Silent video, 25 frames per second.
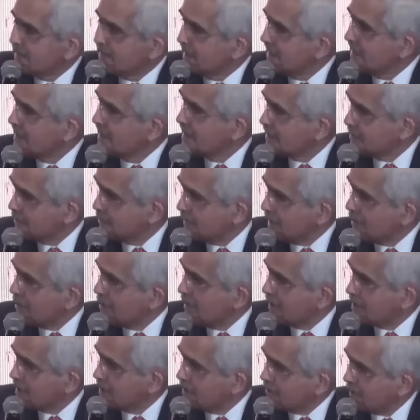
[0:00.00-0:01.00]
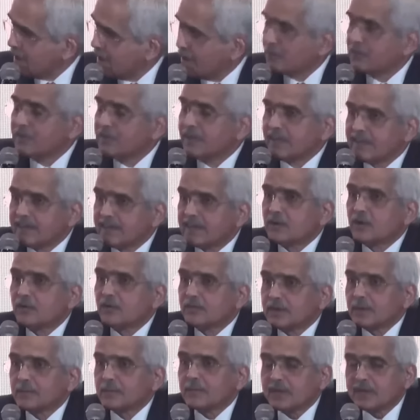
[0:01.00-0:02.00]
thing will become outdated
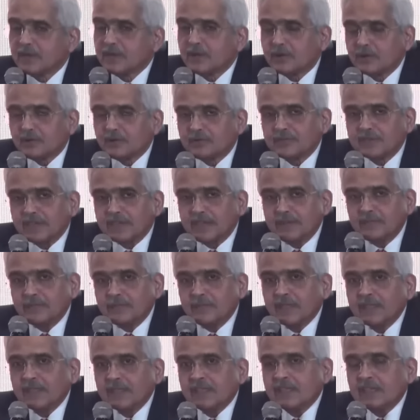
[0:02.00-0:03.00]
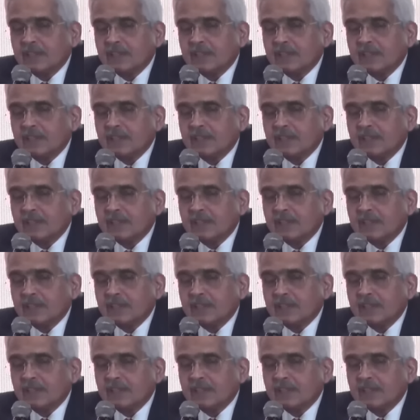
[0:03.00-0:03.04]
over a period of time.